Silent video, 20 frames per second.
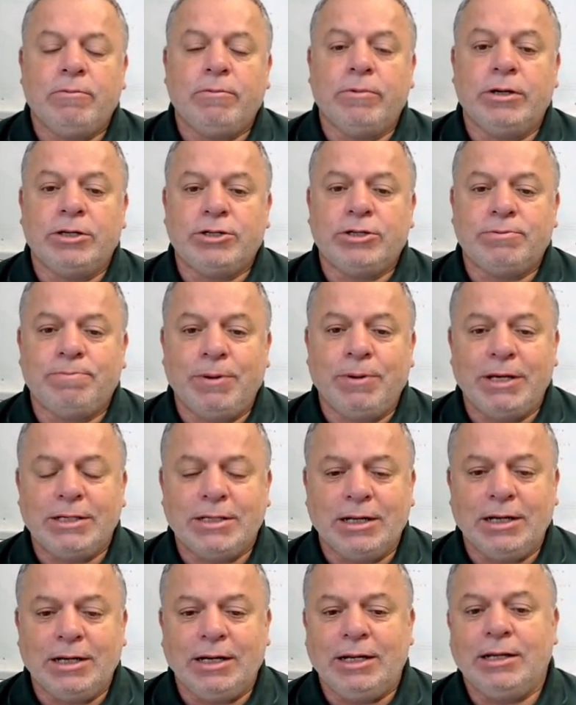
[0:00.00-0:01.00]
which
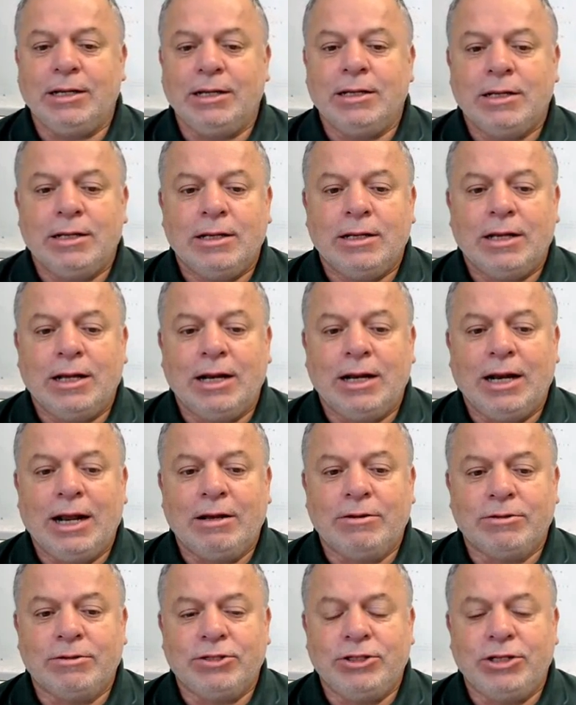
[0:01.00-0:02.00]
basically
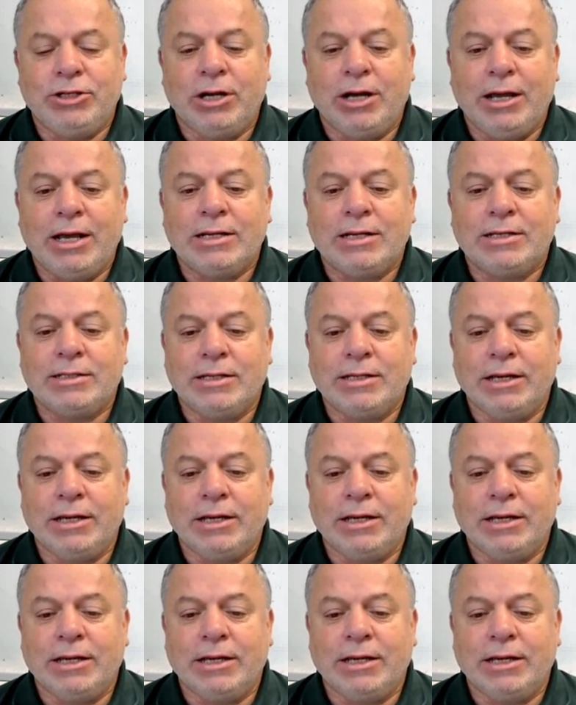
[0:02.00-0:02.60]
allows GIS